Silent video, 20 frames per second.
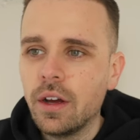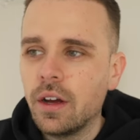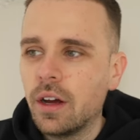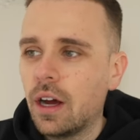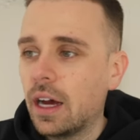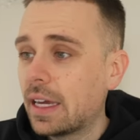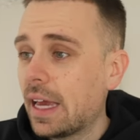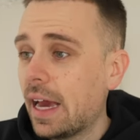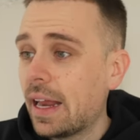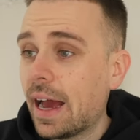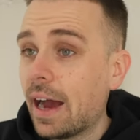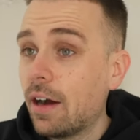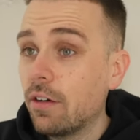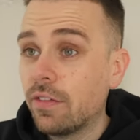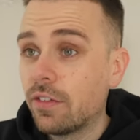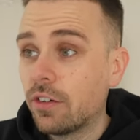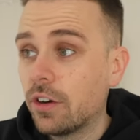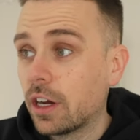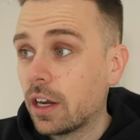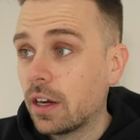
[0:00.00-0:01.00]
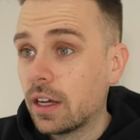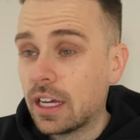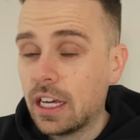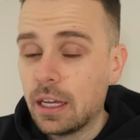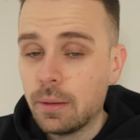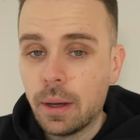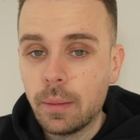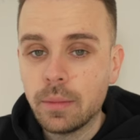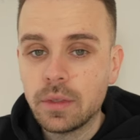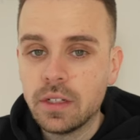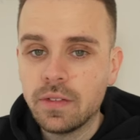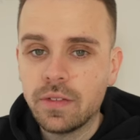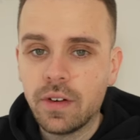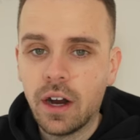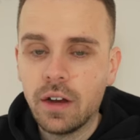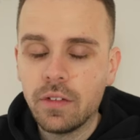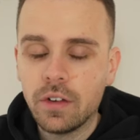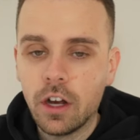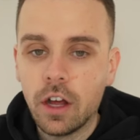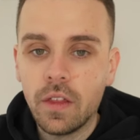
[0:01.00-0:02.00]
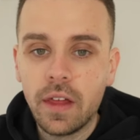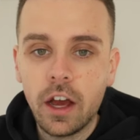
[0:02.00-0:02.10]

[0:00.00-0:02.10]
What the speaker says: Again, Alpha are going to keep MT5, you know,